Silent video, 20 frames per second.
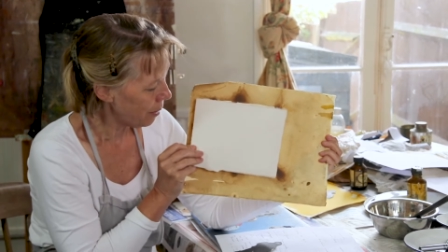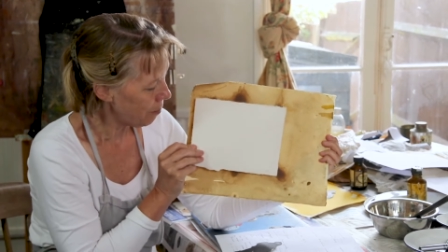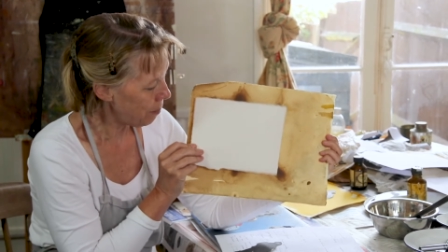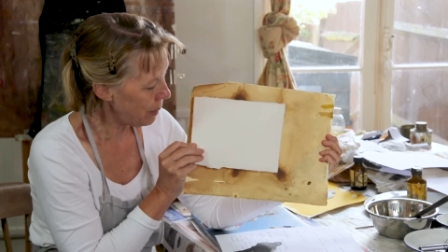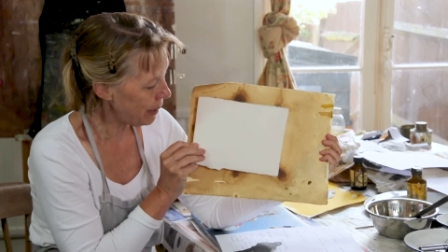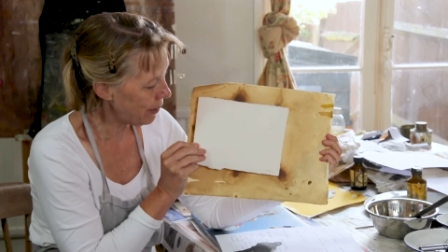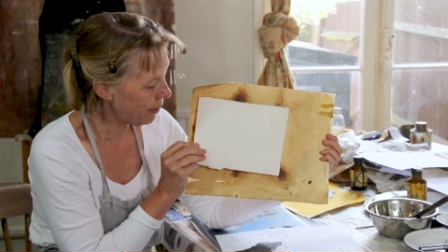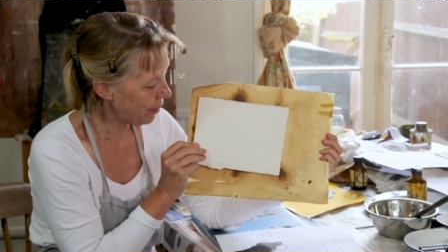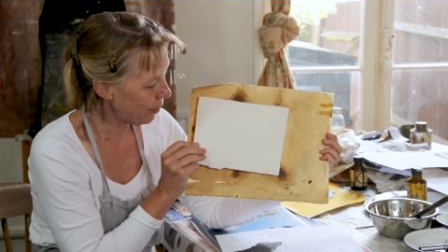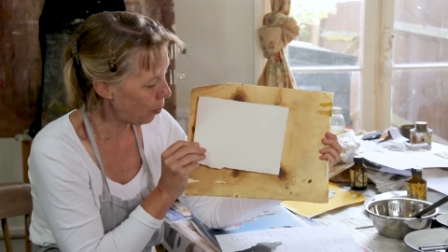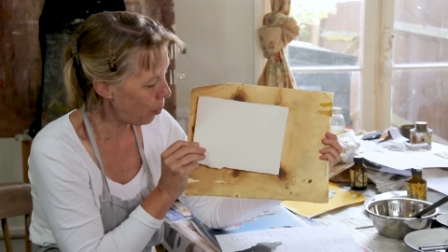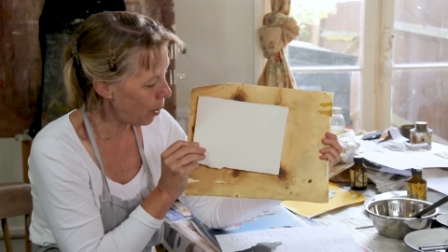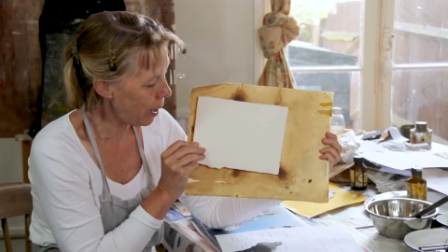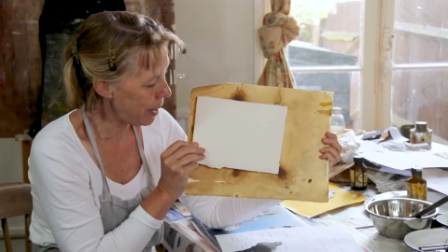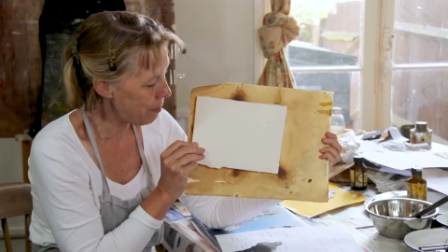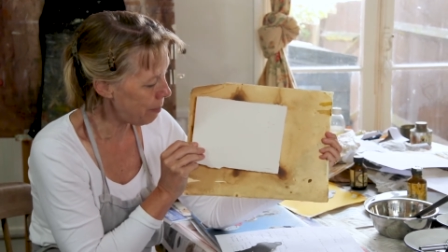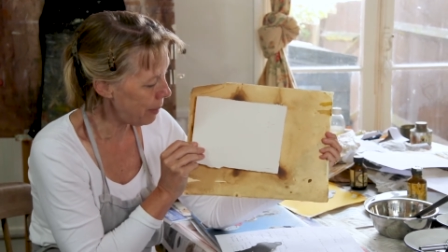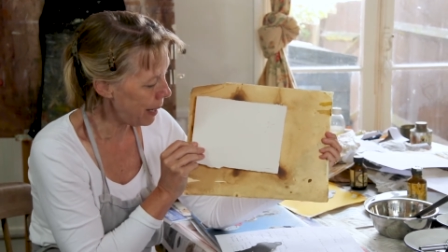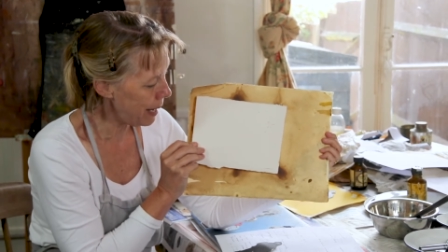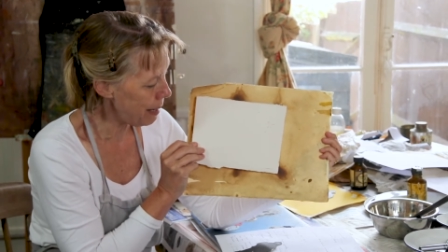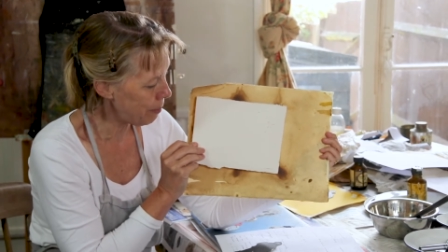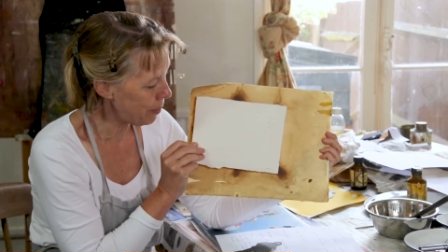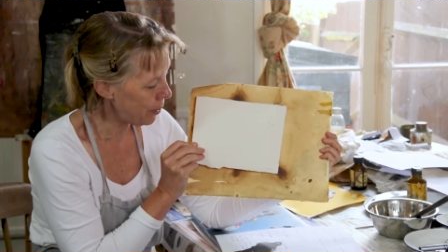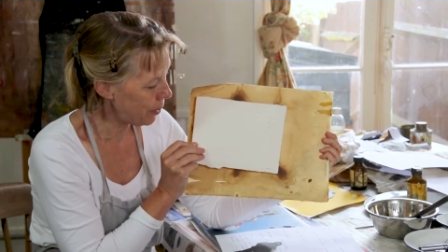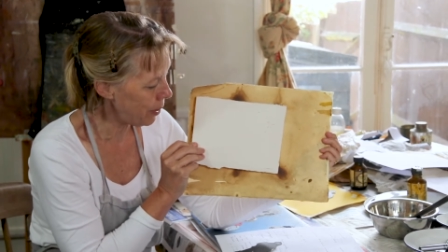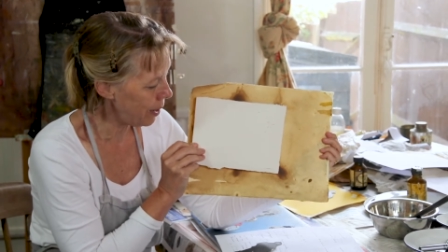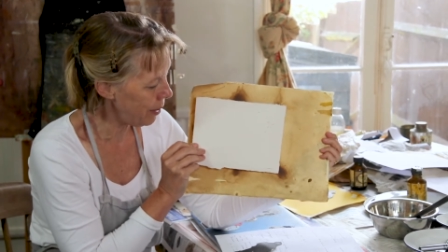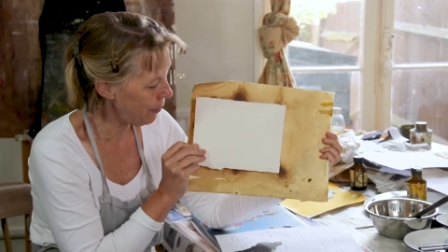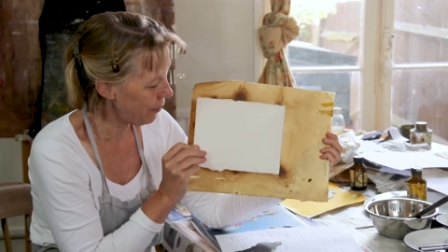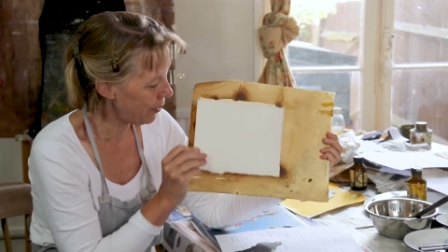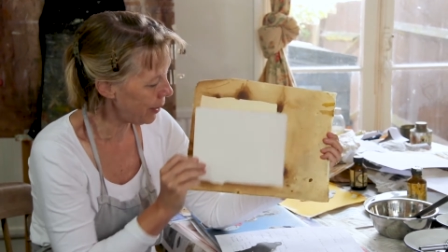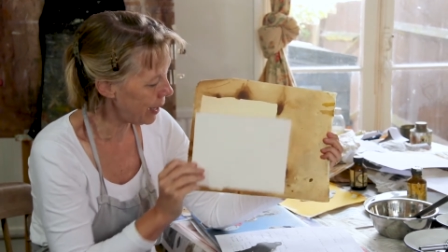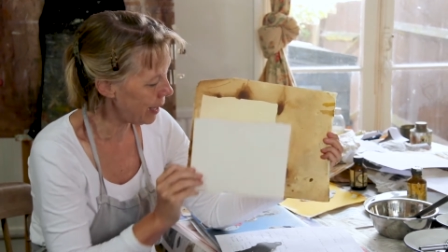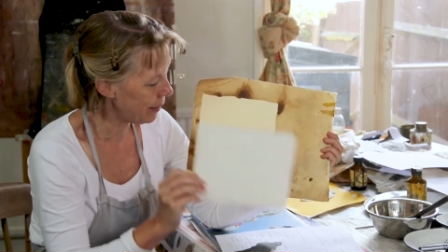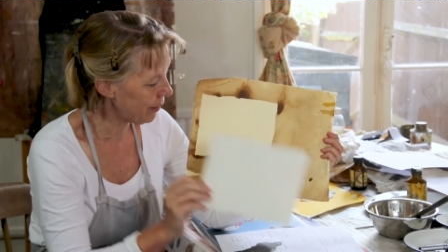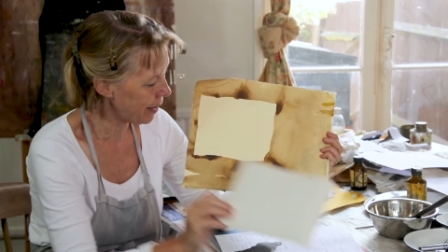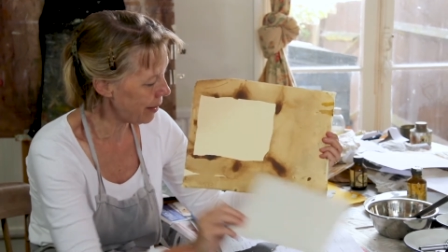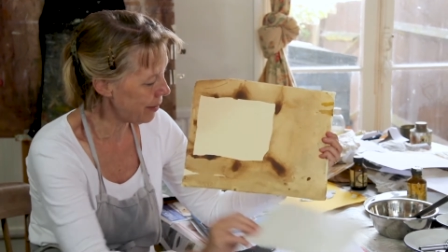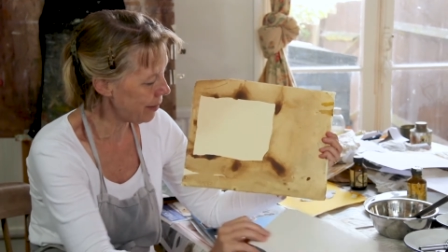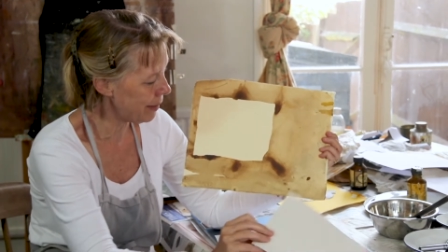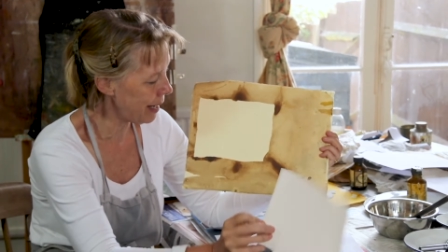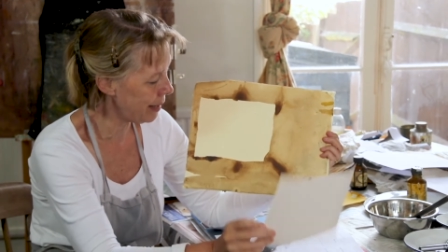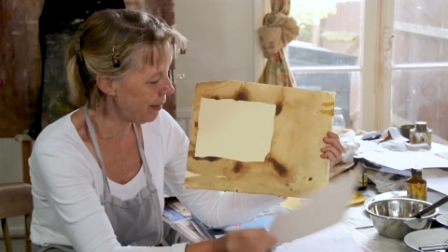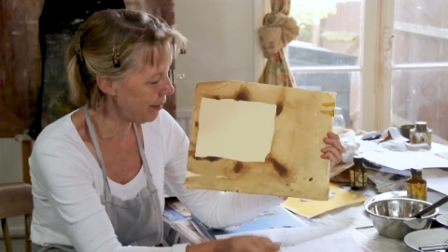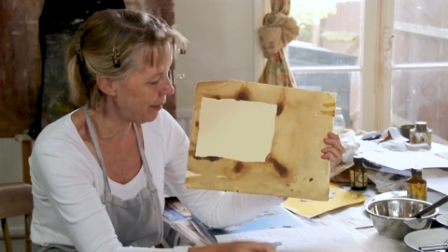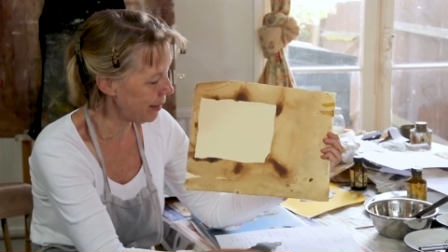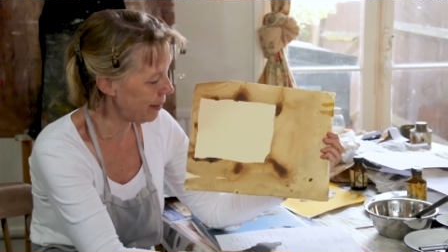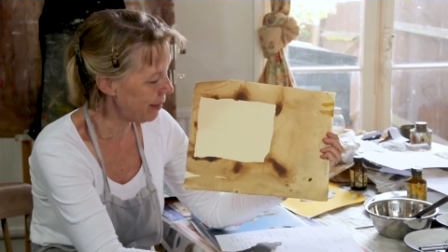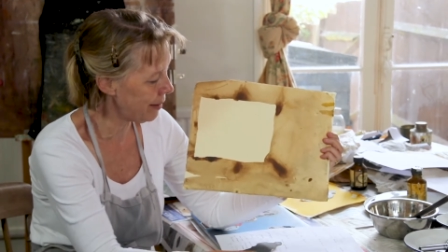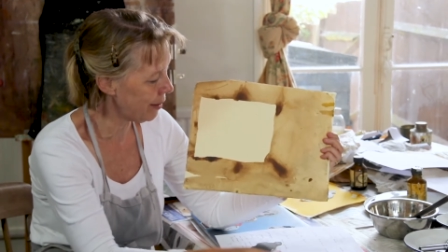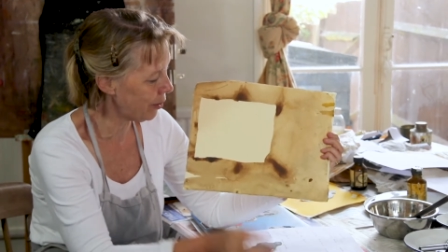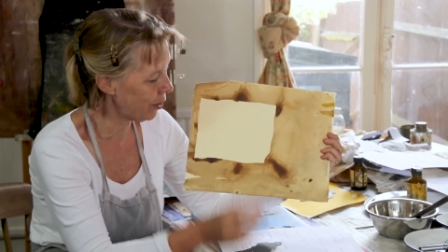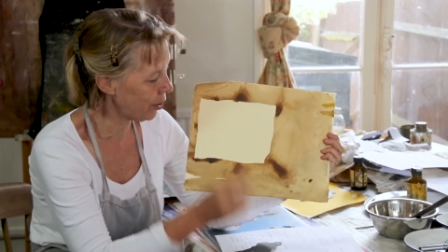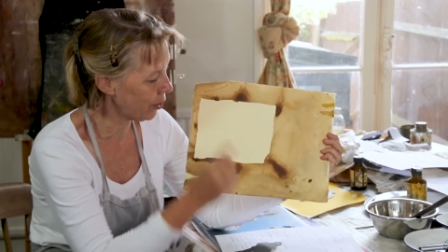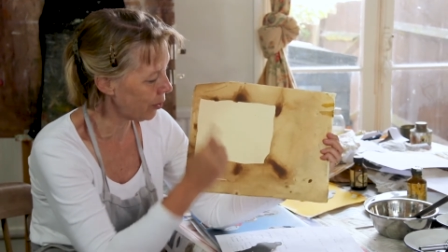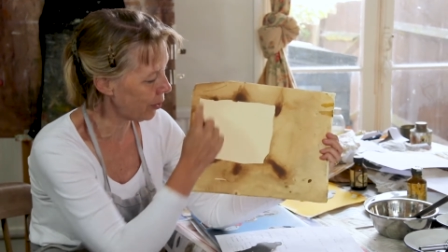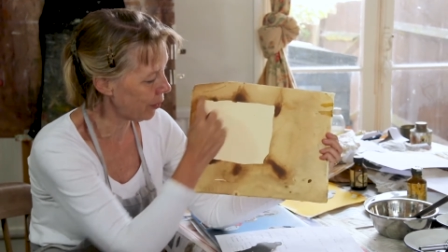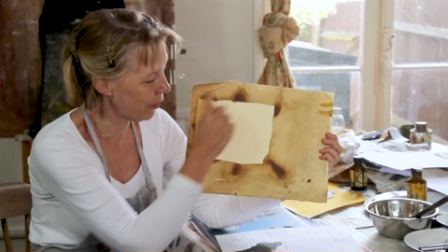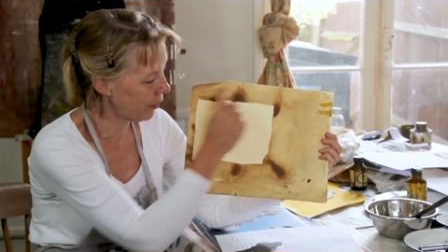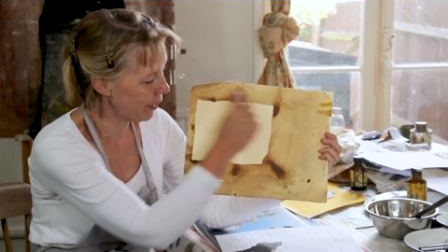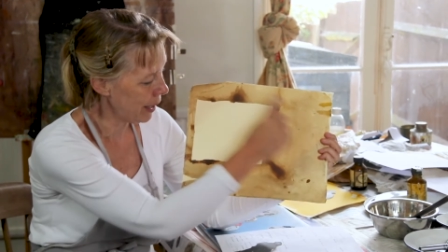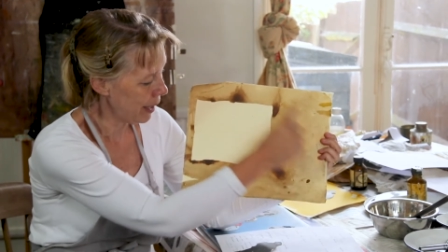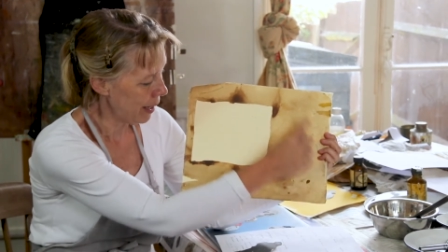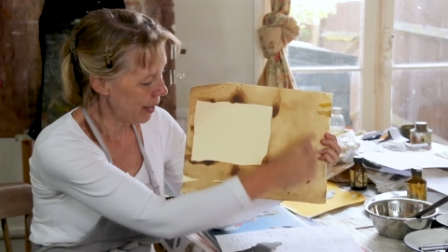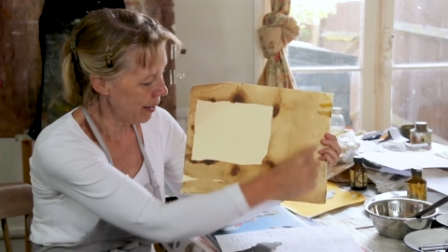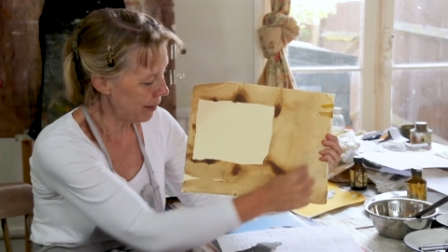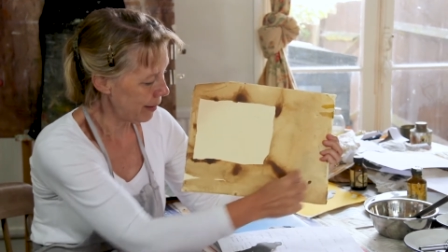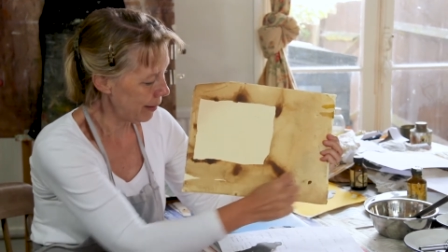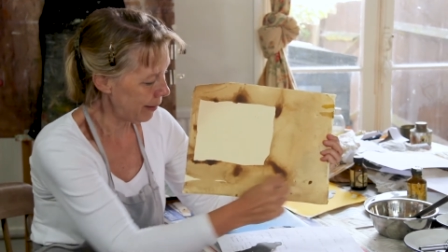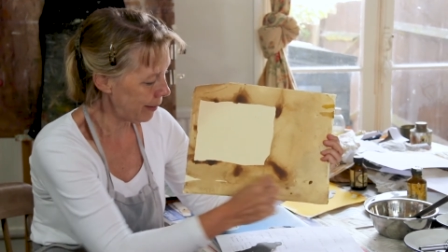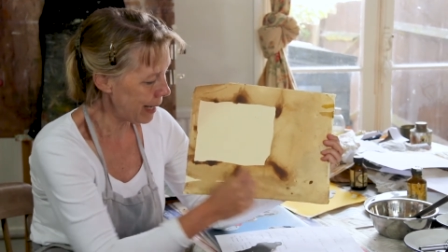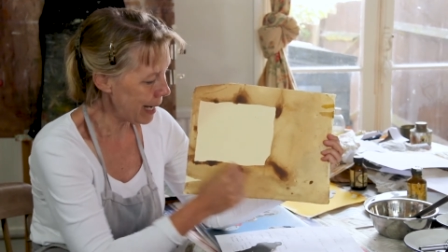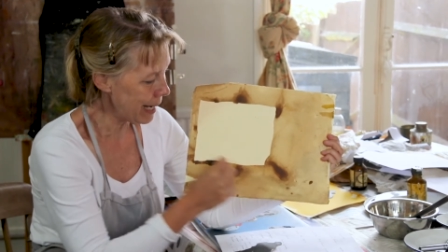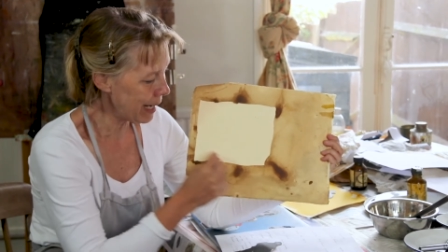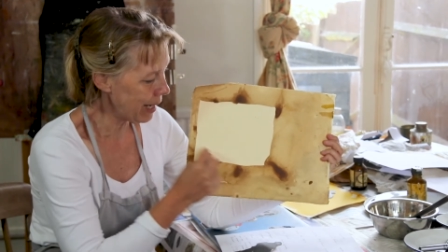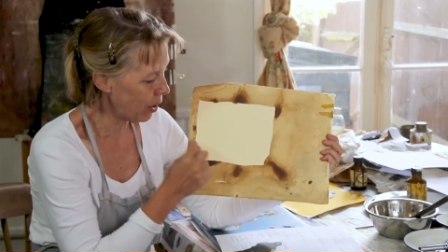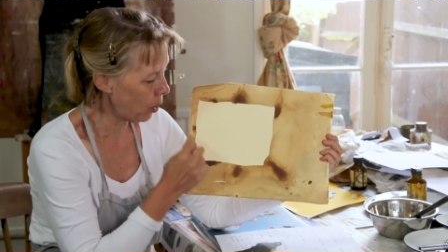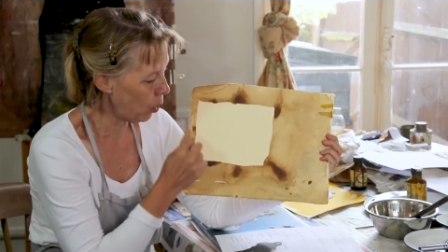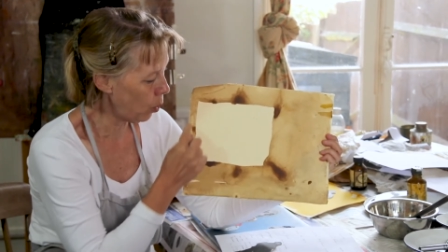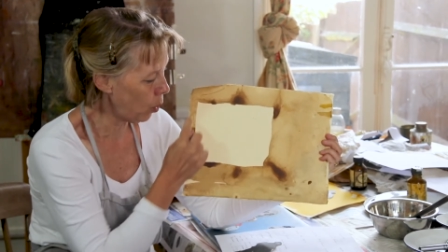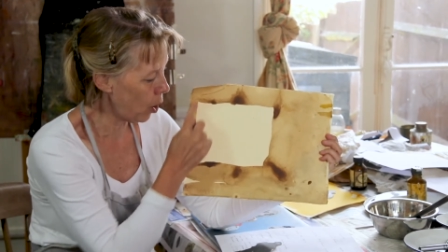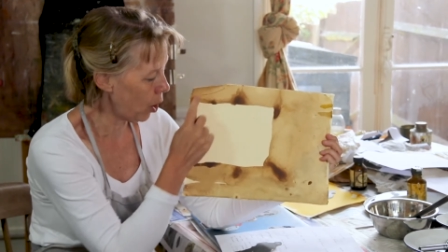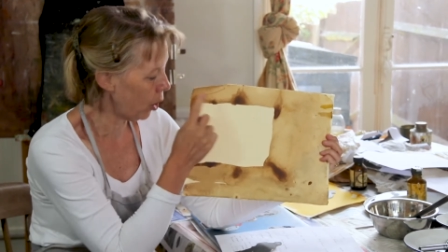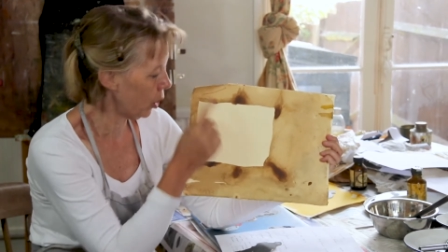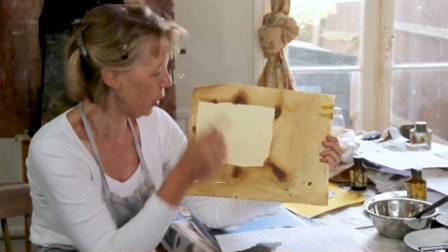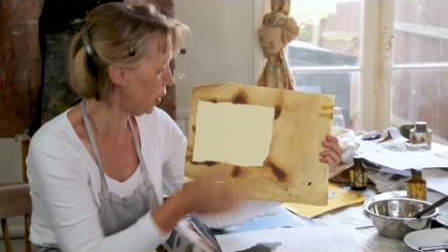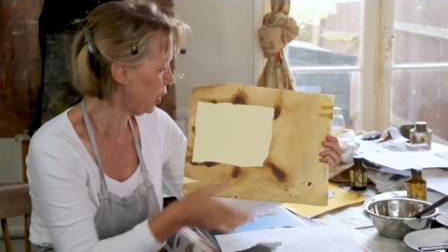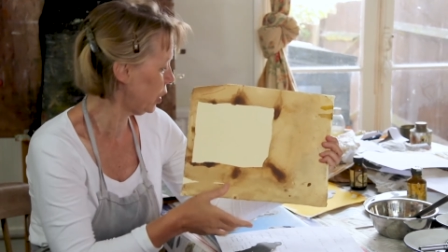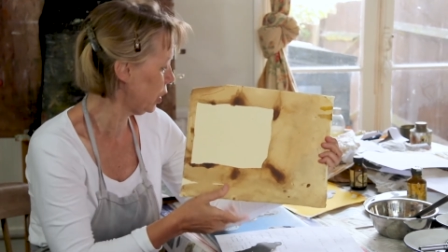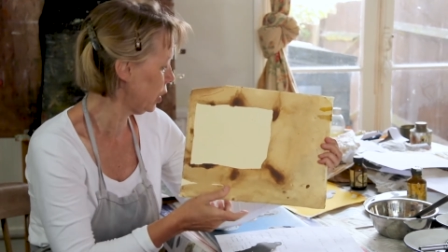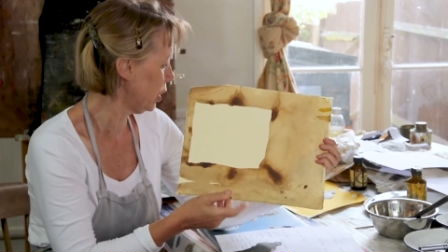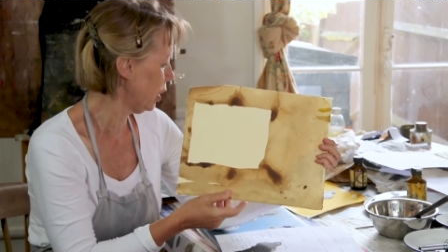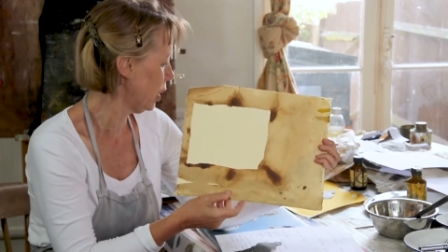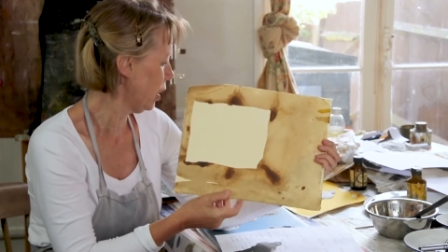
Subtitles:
piece of white paper over it and then did the sort of this ink wash.